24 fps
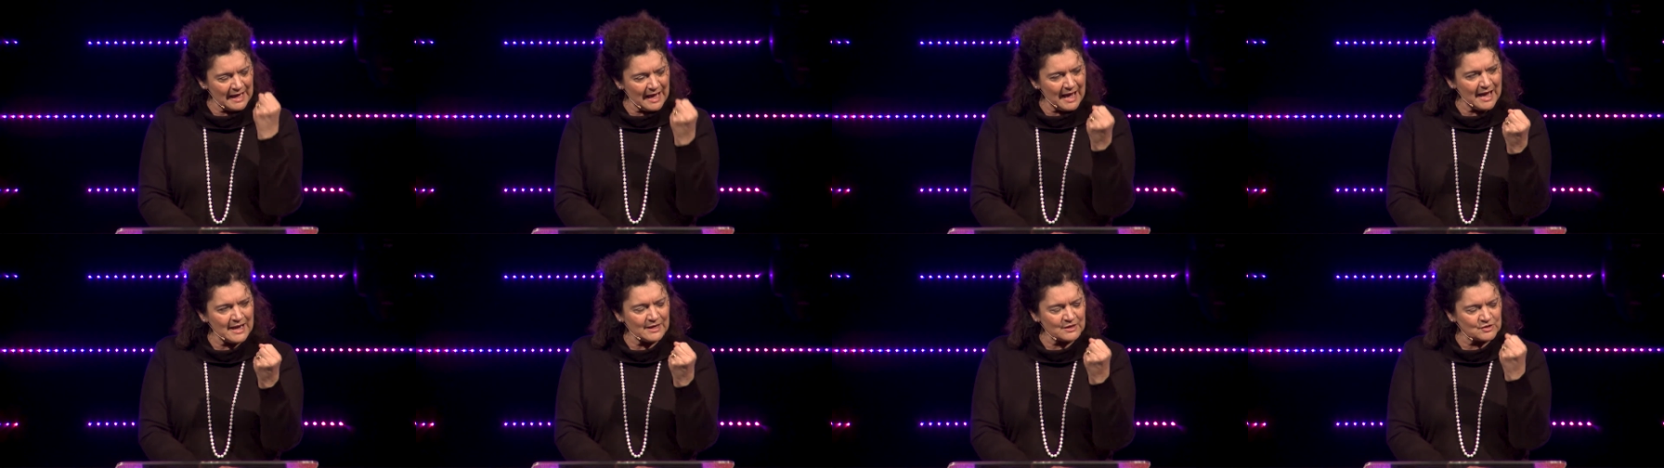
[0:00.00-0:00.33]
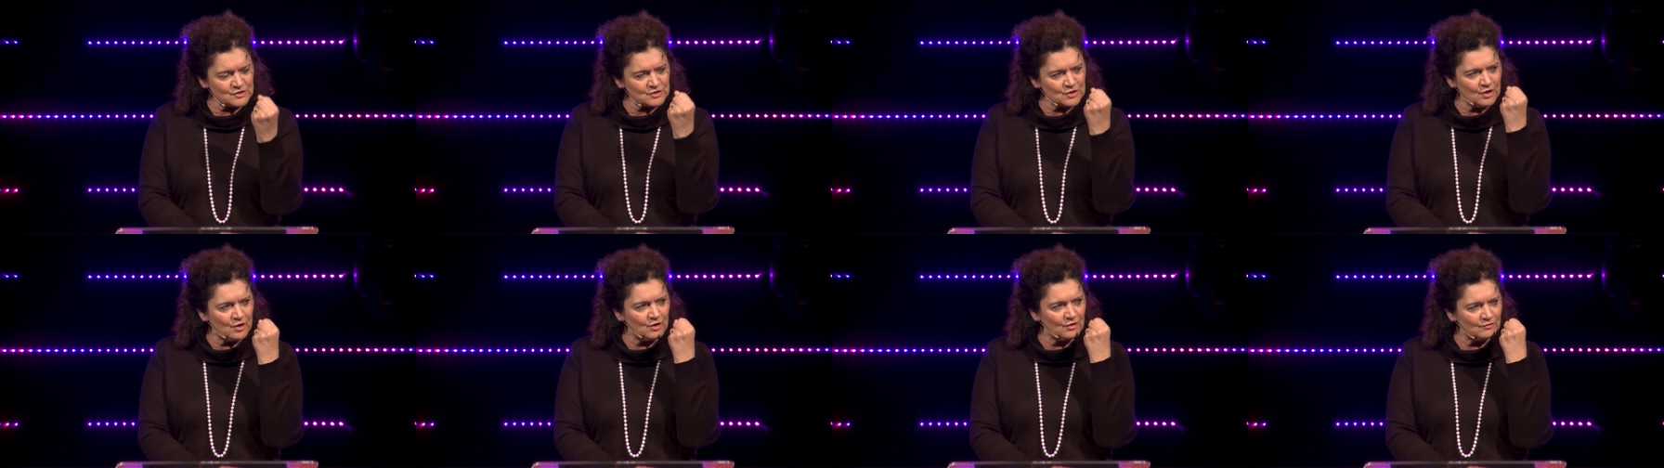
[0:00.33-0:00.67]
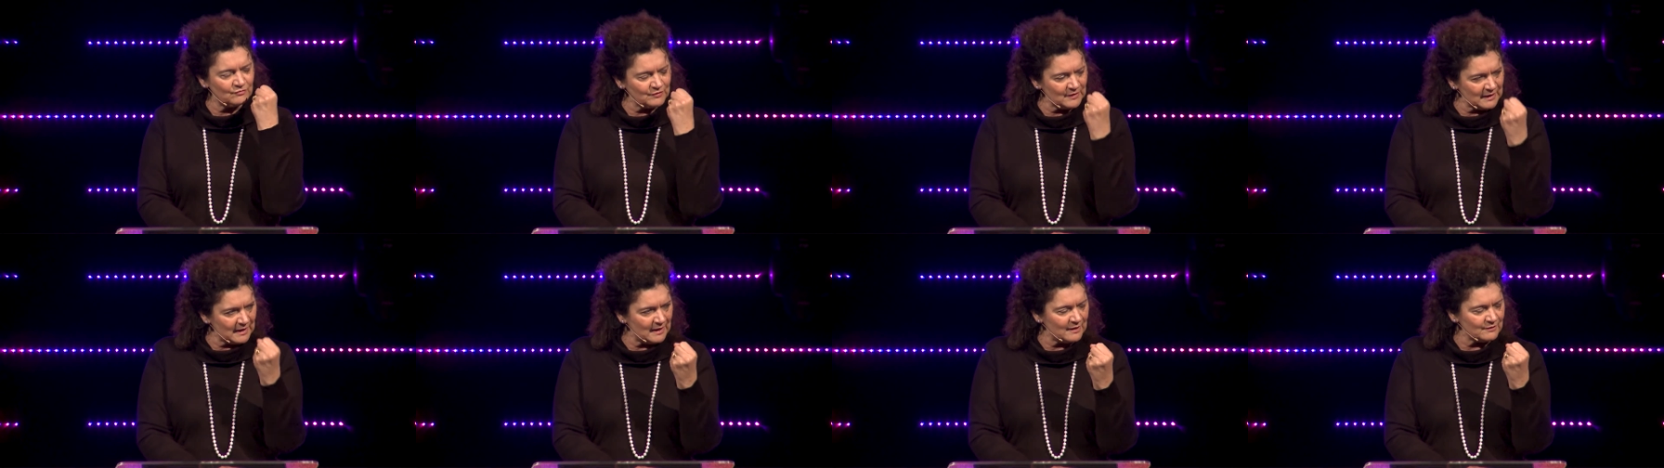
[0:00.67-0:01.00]
act
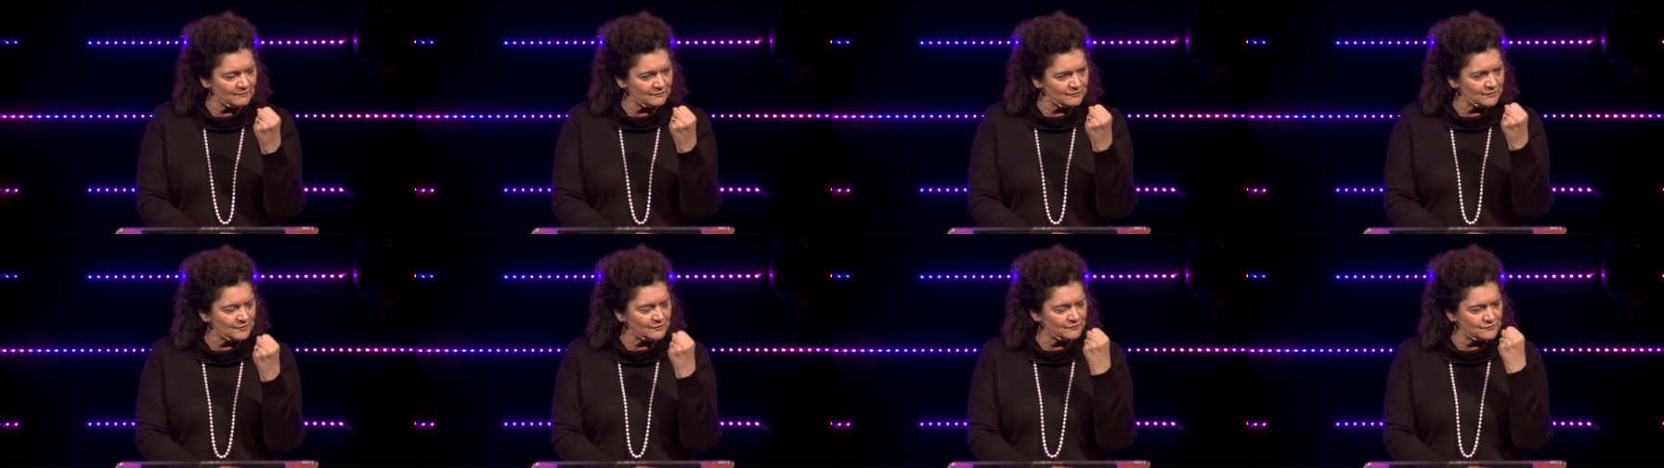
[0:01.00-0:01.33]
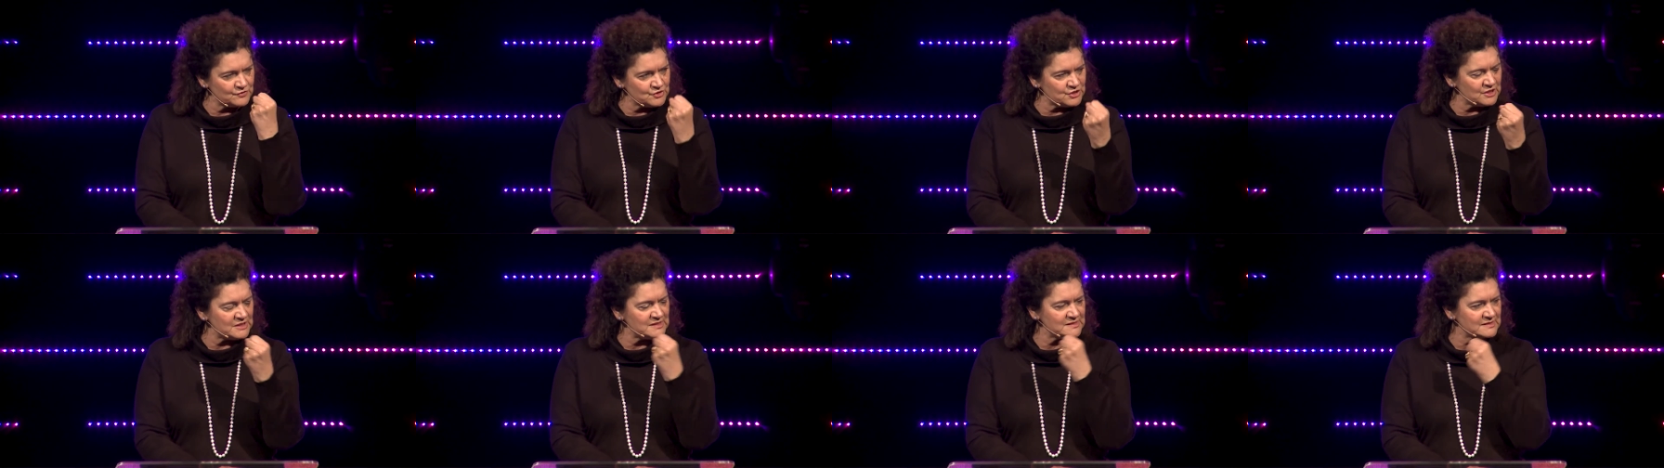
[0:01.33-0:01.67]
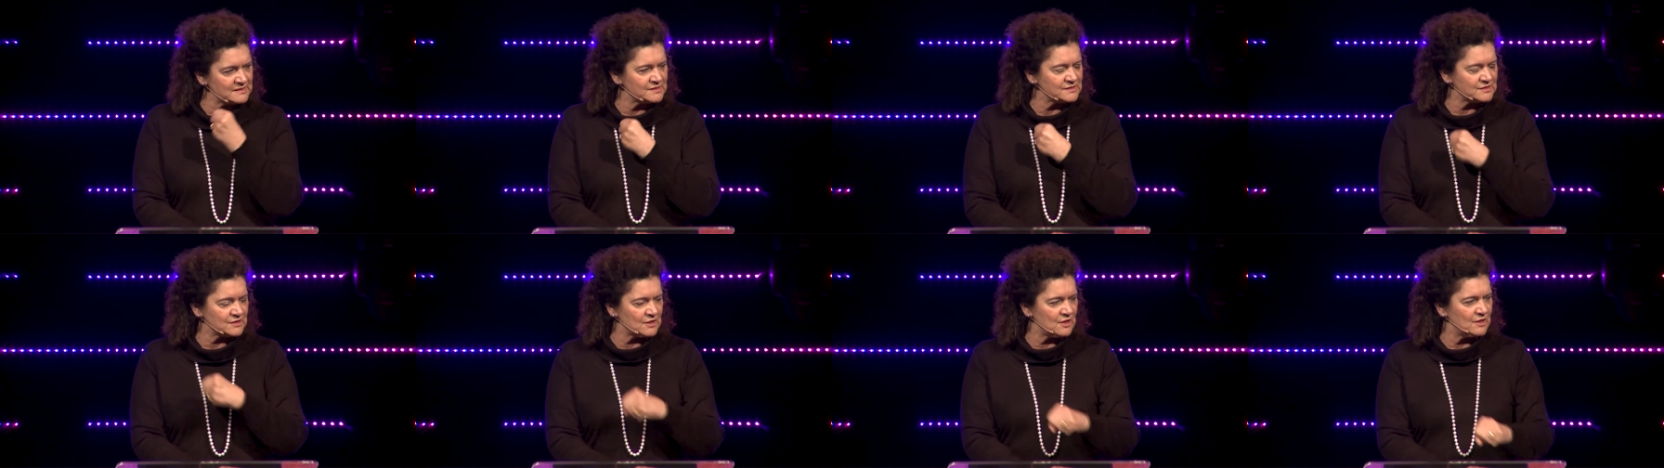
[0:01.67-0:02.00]
of love of
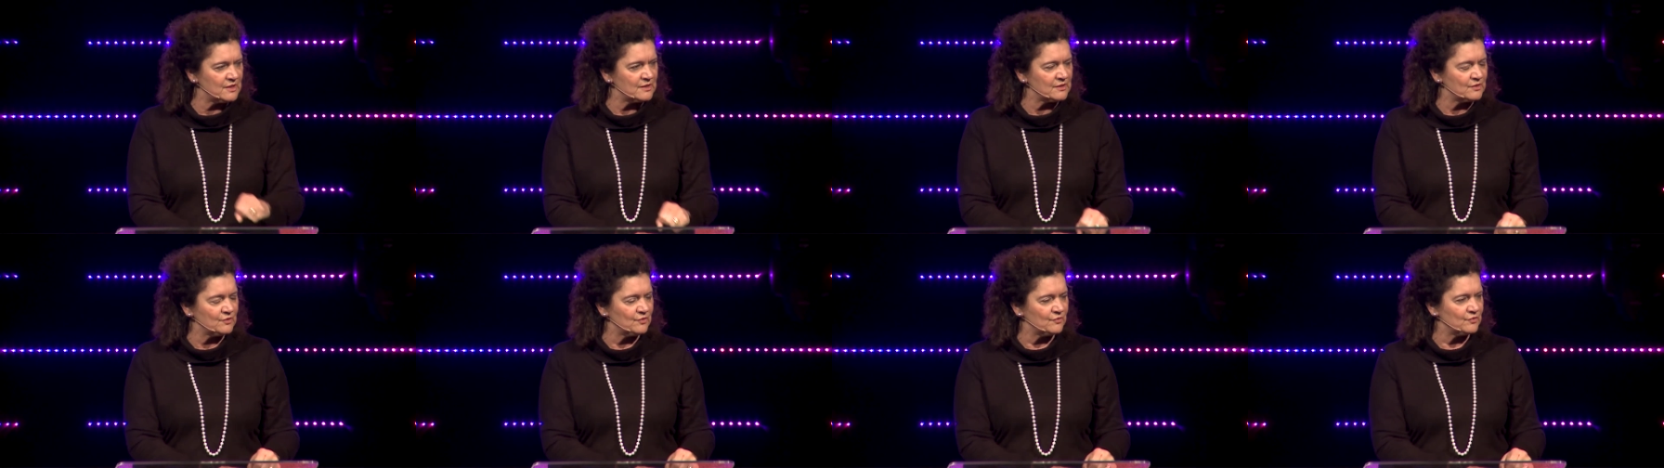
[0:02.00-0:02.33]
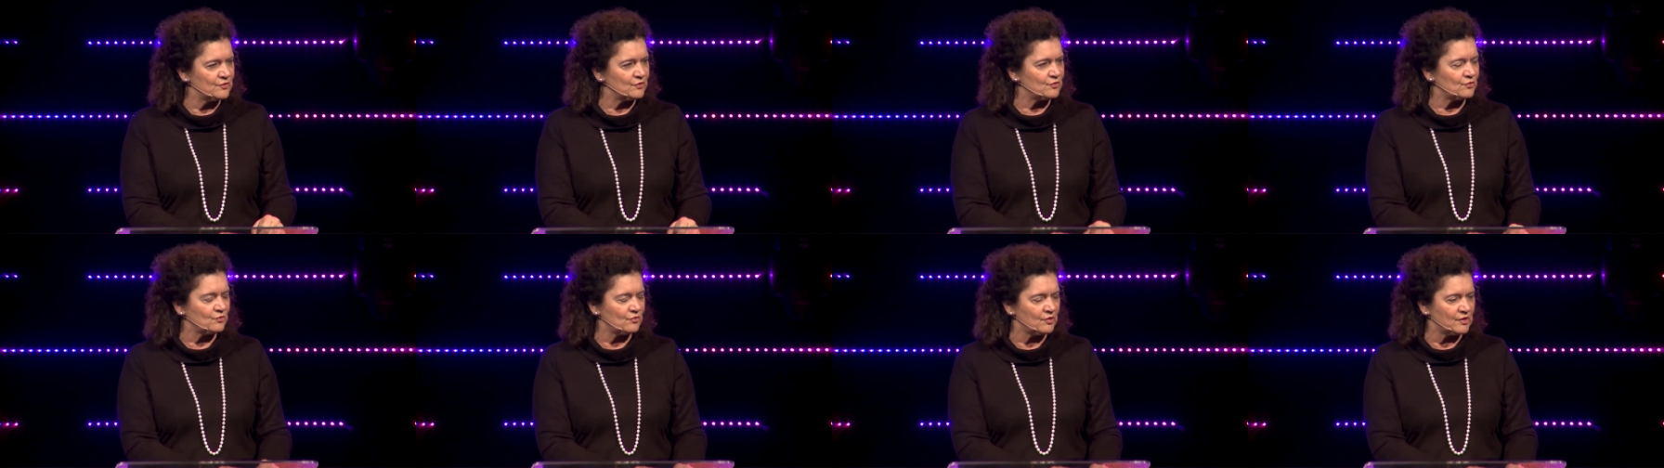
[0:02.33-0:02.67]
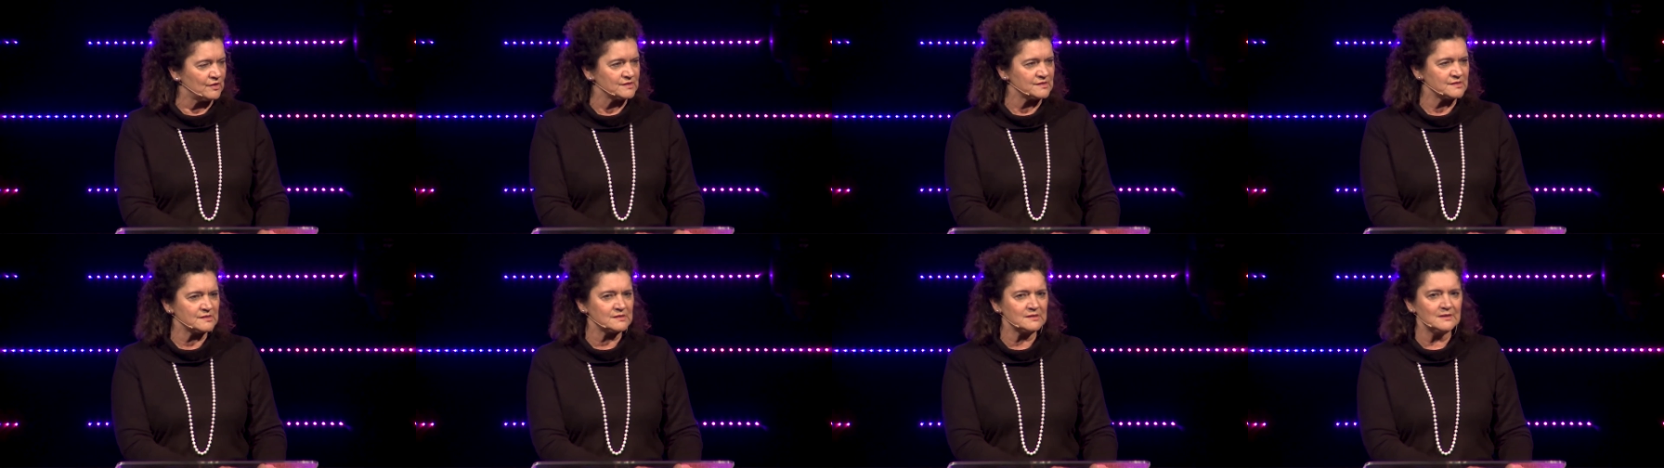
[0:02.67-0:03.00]
Jesus dying on the
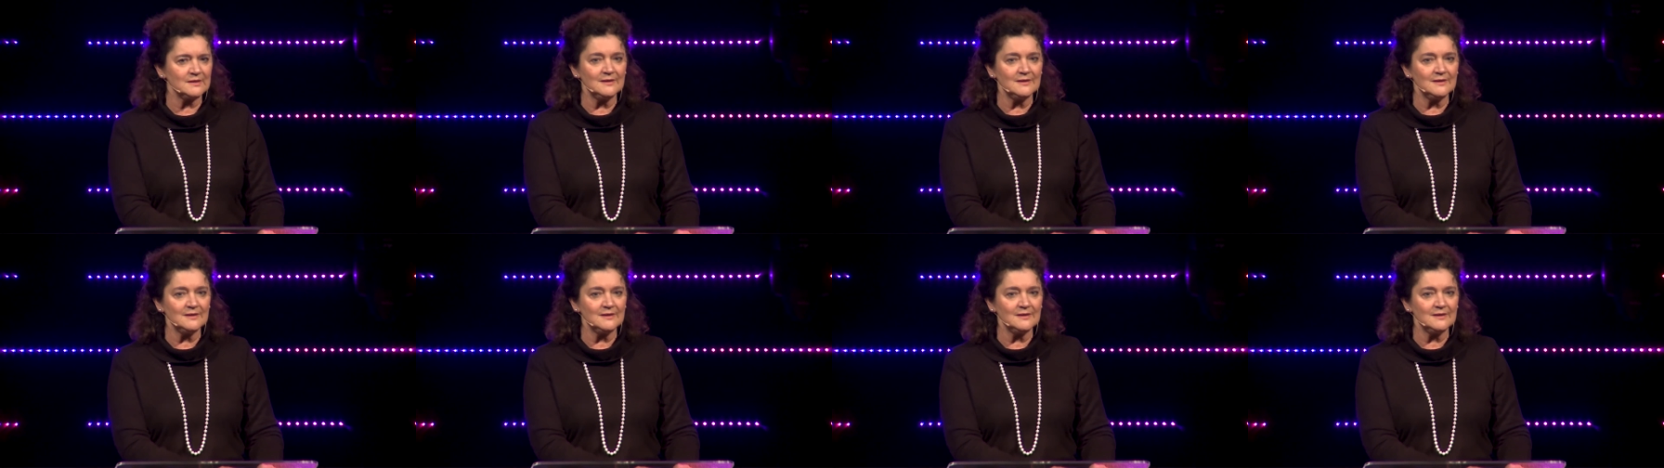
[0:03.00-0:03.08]
cross.